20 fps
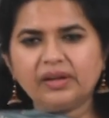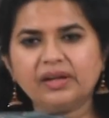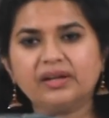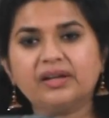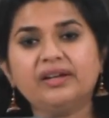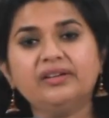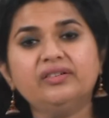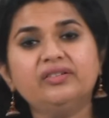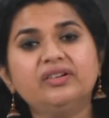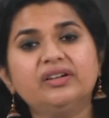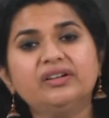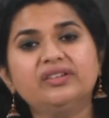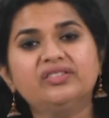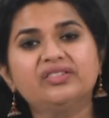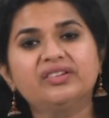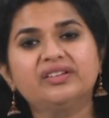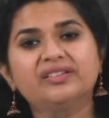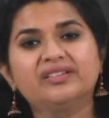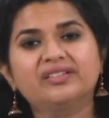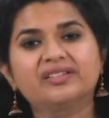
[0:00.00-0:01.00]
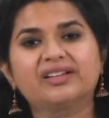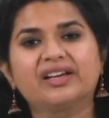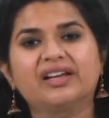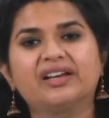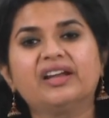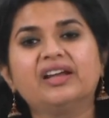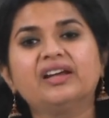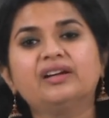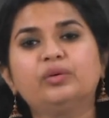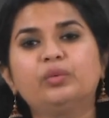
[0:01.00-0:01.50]
Conjunctions
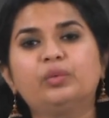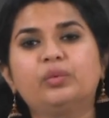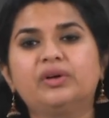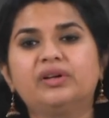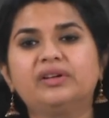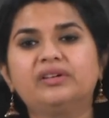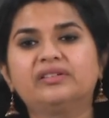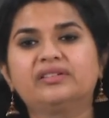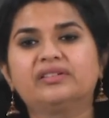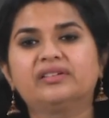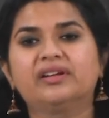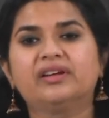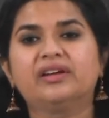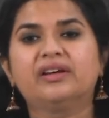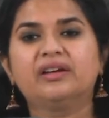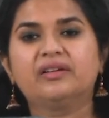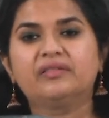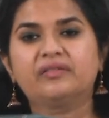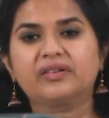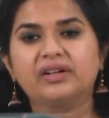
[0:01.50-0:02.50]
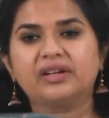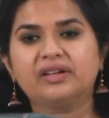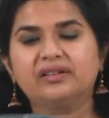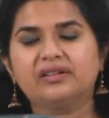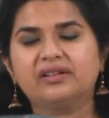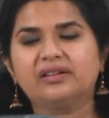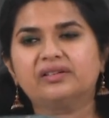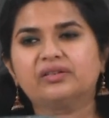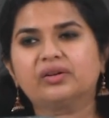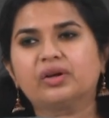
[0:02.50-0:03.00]
connect words,
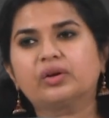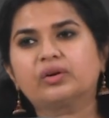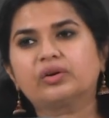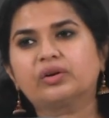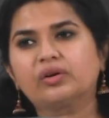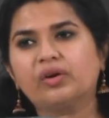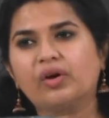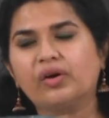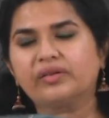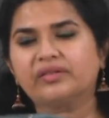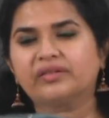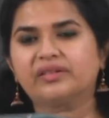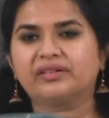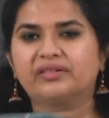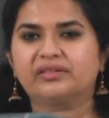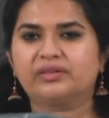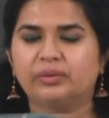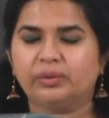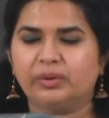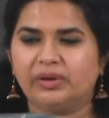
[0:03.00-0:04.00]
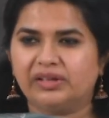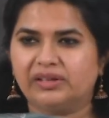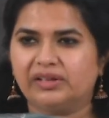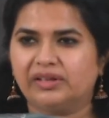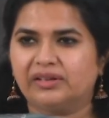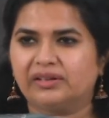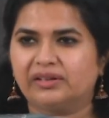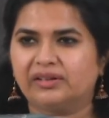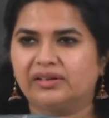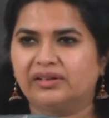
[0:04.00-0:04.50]
phrases or clauses
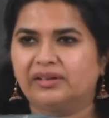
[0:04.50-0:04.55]
together,